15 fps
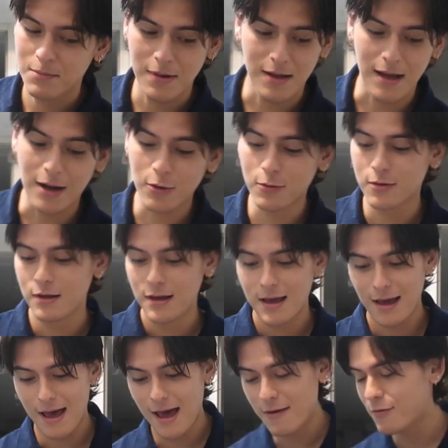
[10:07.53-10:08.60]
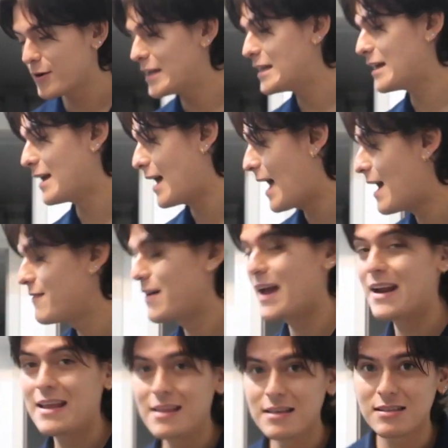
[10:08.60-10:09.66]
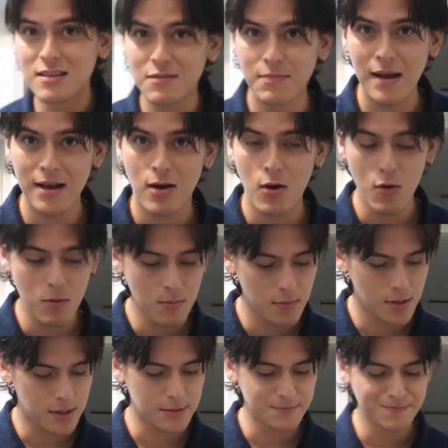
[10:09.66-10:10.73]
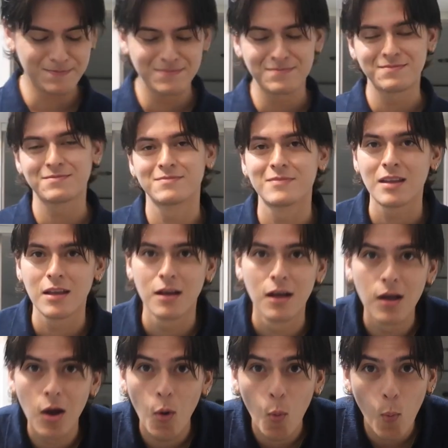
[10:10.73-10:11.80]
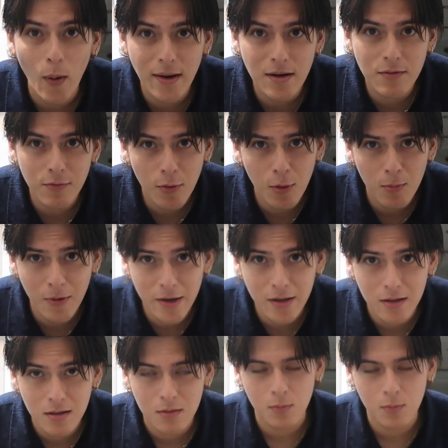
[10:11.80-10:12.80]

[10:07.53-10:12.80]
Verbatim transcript: Man, I don't ever eat, have any of this stuff back home, but when in Rome, right?